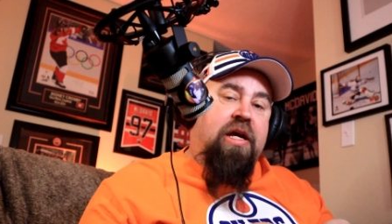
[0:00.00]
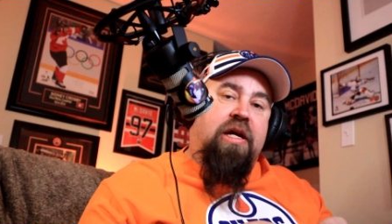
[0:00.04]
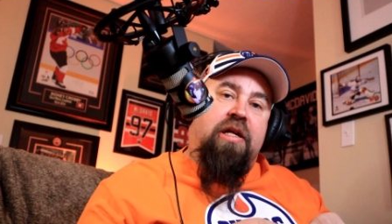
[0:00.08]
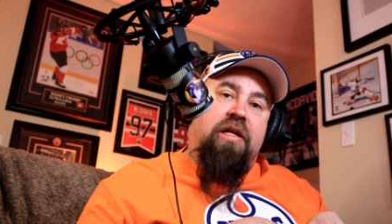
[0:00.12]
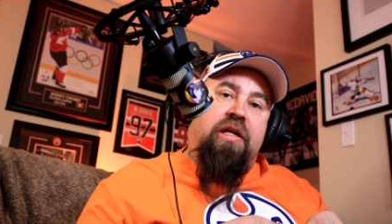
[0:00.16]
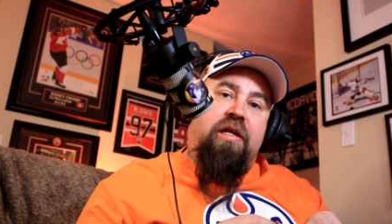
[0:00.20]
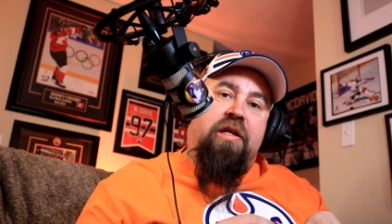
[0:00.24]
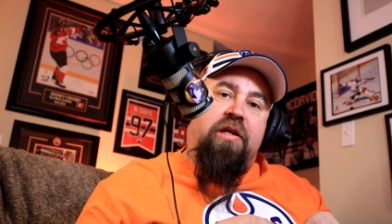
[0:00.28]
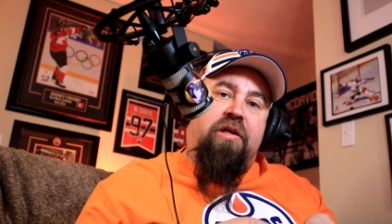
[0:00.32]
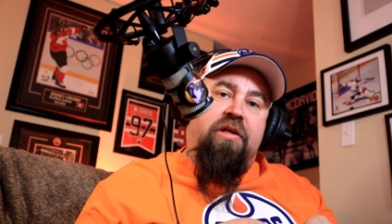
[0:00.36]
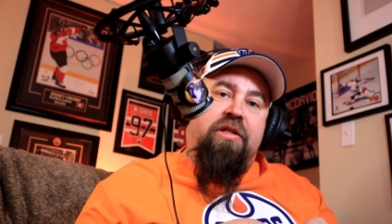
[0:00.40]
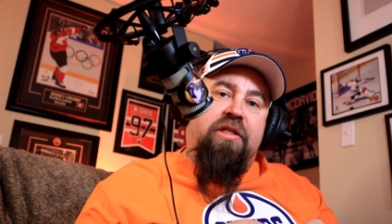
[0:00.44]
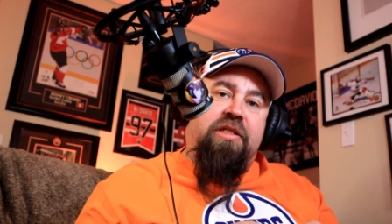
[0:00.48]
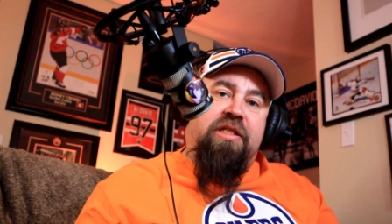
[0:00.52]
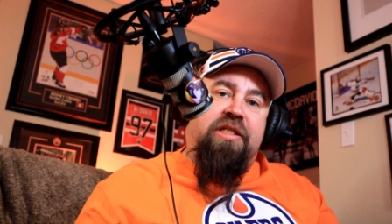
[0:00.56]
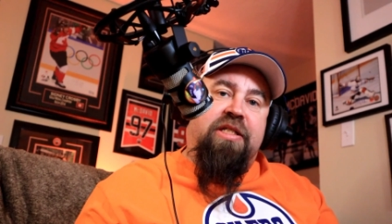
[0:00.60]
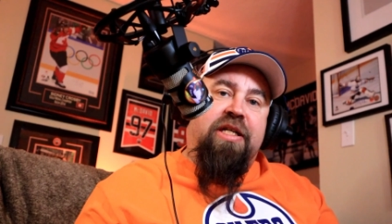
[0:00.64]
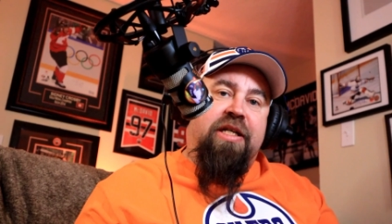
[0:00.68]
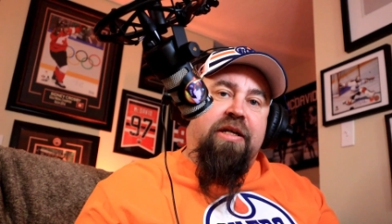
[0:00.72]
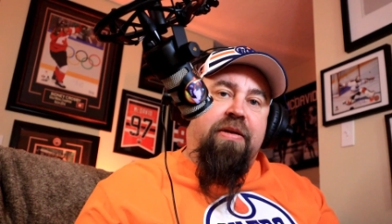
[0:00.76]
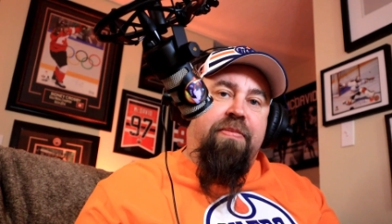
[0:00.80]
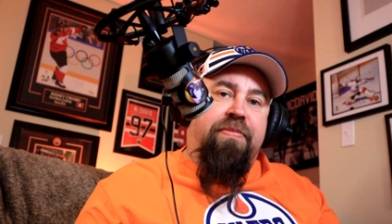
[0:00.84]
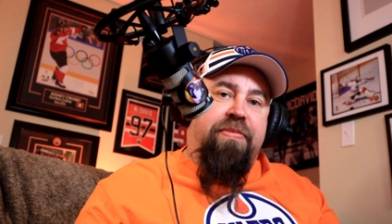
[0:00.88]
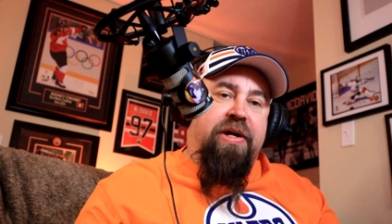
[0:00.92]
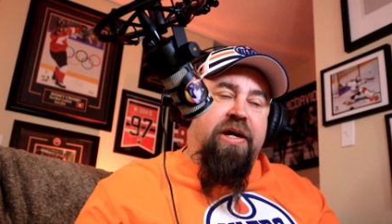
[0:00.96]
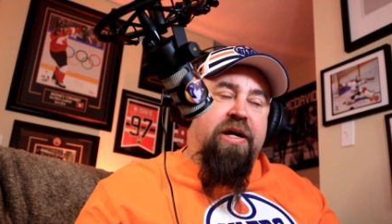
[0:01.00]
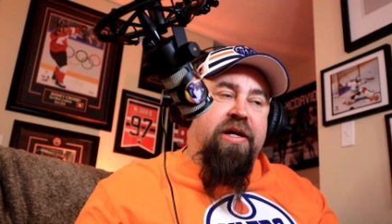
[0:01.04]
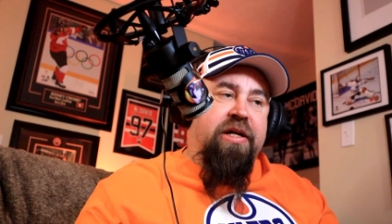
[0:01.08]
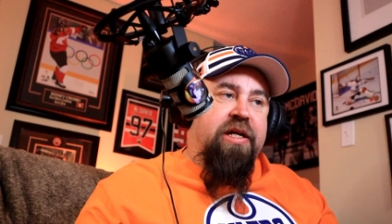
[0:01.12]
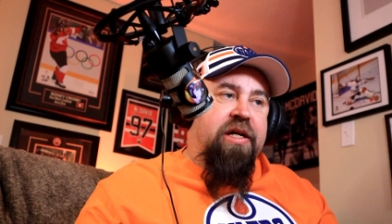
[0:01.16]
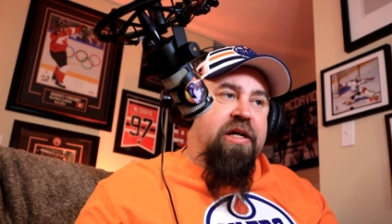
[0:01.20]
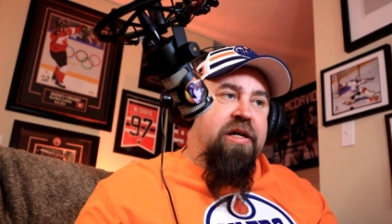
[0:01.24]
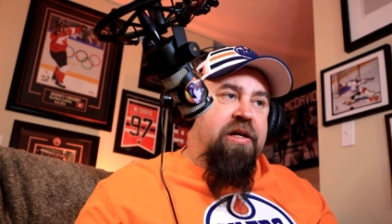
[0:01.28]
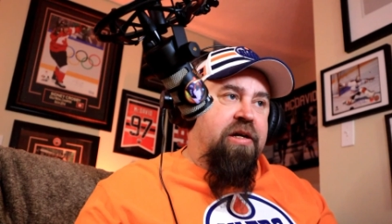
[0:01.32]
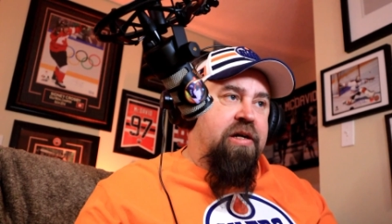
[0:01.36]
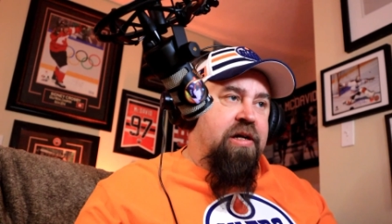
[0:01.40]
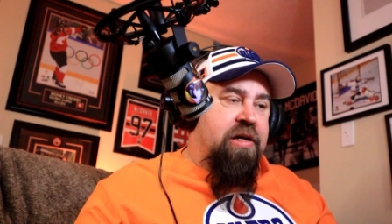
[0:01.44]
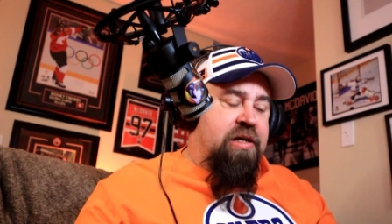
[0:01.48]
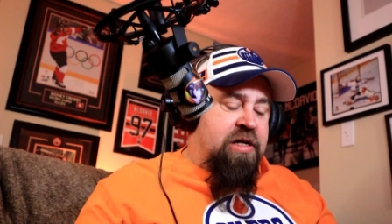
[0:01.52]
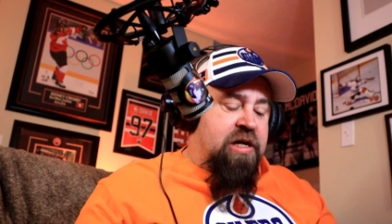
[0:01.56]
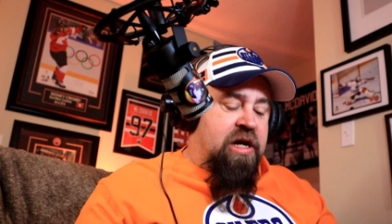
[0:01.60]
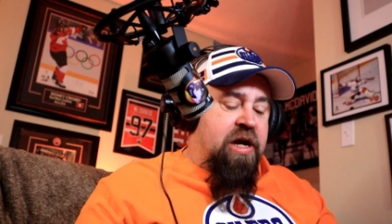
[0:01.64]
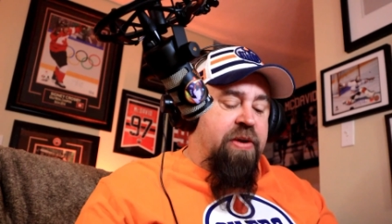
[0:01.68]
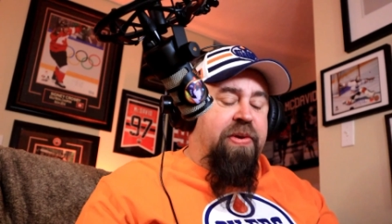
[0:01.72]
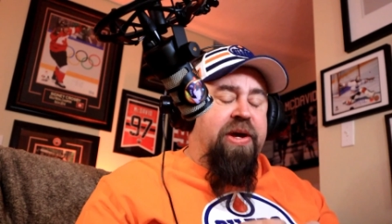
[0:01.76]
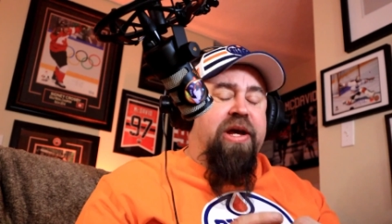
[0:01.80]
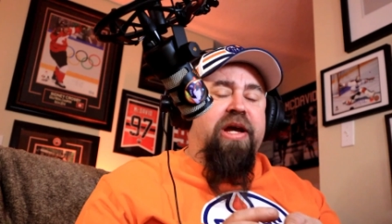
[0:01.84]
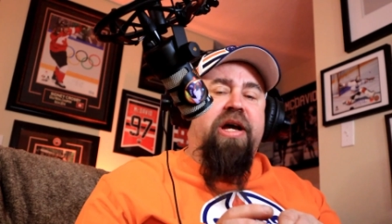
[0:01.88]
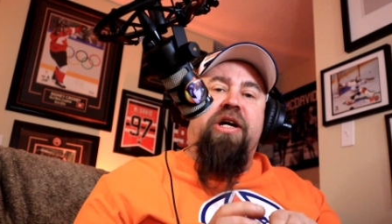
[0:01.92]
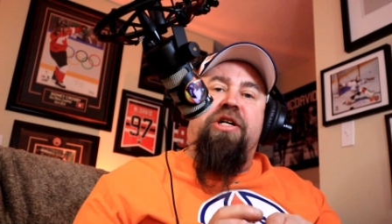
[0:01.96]
And then on the second pack here,
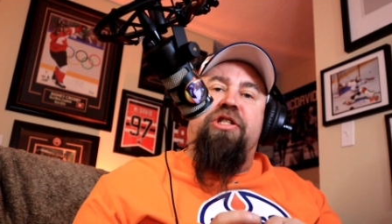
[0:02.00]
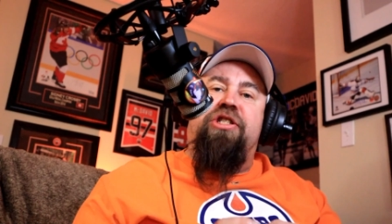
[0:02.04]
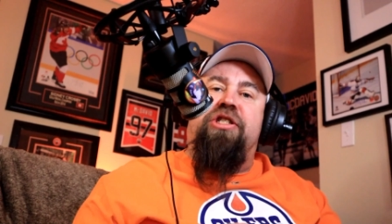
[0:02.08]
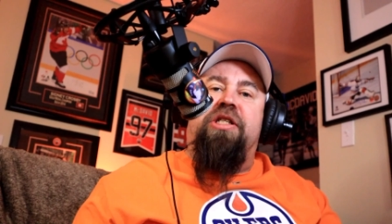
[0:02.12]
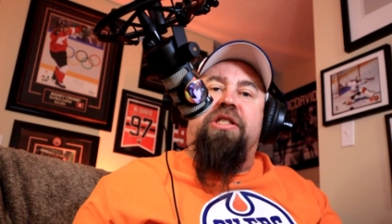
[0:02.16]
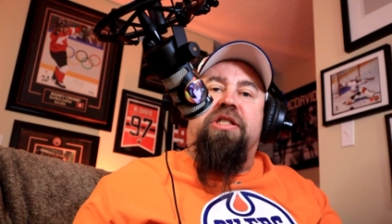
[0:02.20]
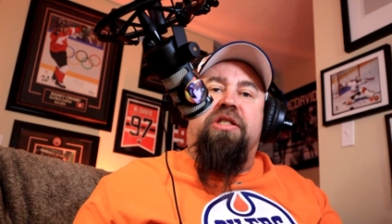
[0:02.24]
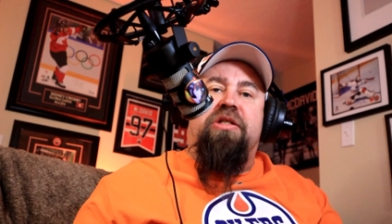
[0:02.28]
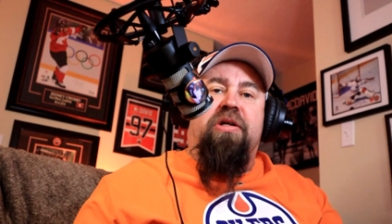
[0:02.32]
I may actually